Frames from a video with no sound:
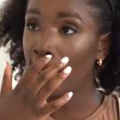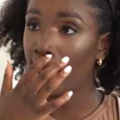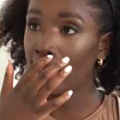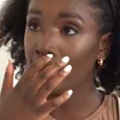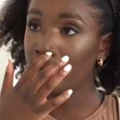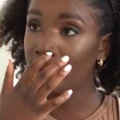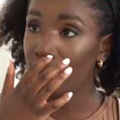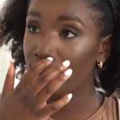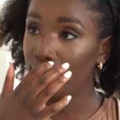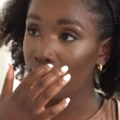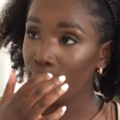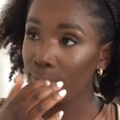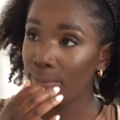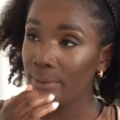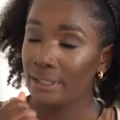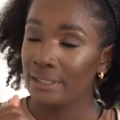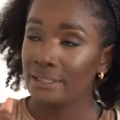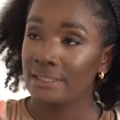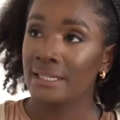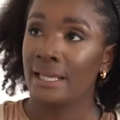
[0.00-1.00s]
at the
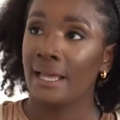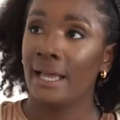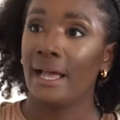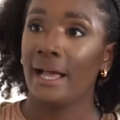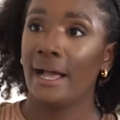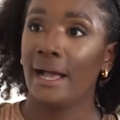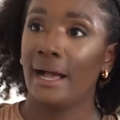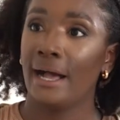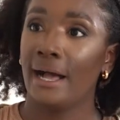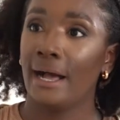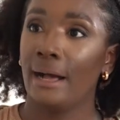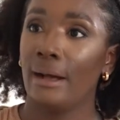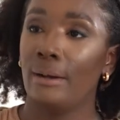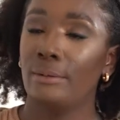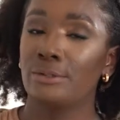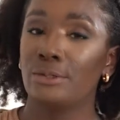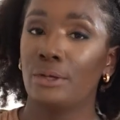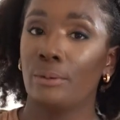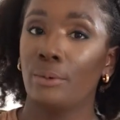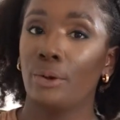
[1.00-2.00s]
moment.
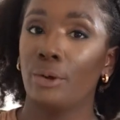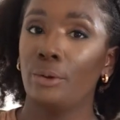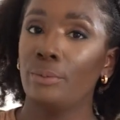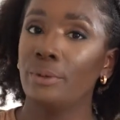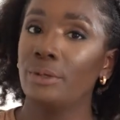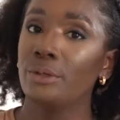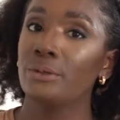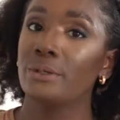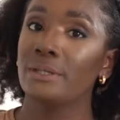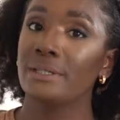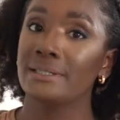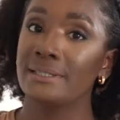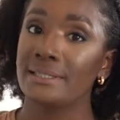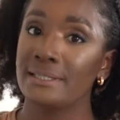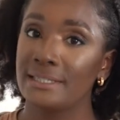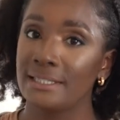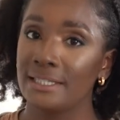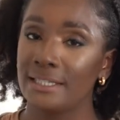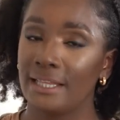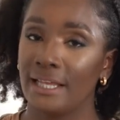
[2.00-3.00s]
So I'm hoping you can
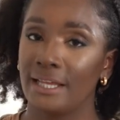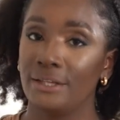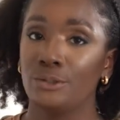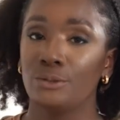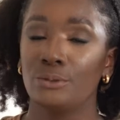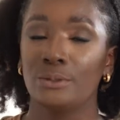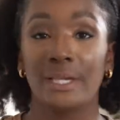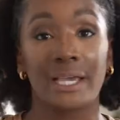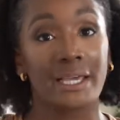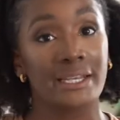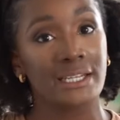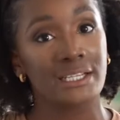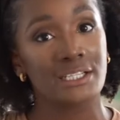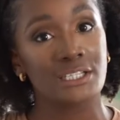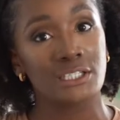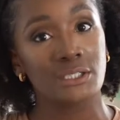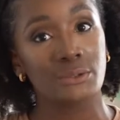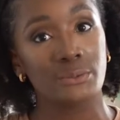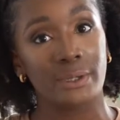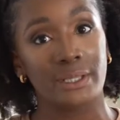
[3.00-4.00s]
see that you can
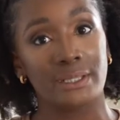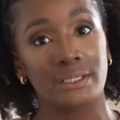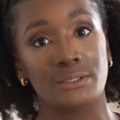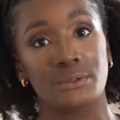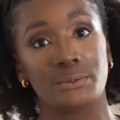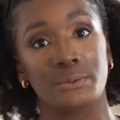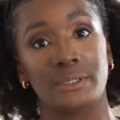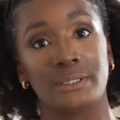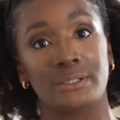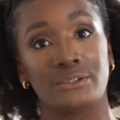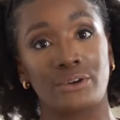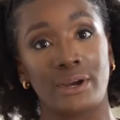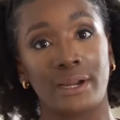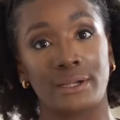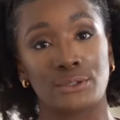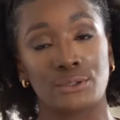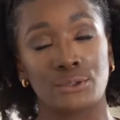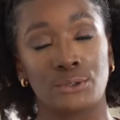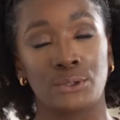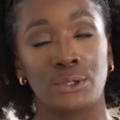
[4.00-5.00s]
actually wear this with a
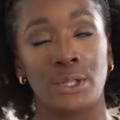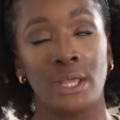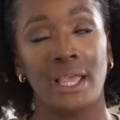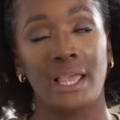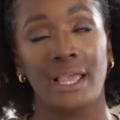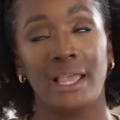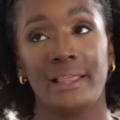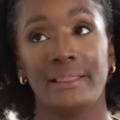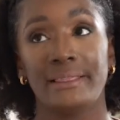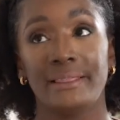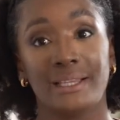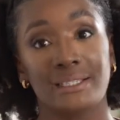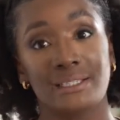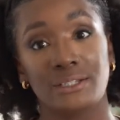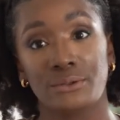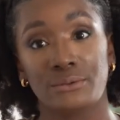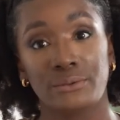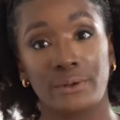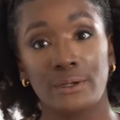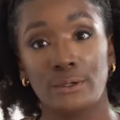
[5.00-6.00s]
tracksuit, and that's
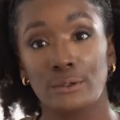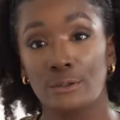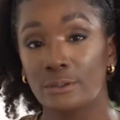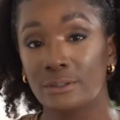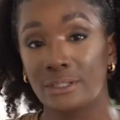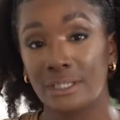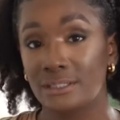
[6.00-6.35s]
a great look.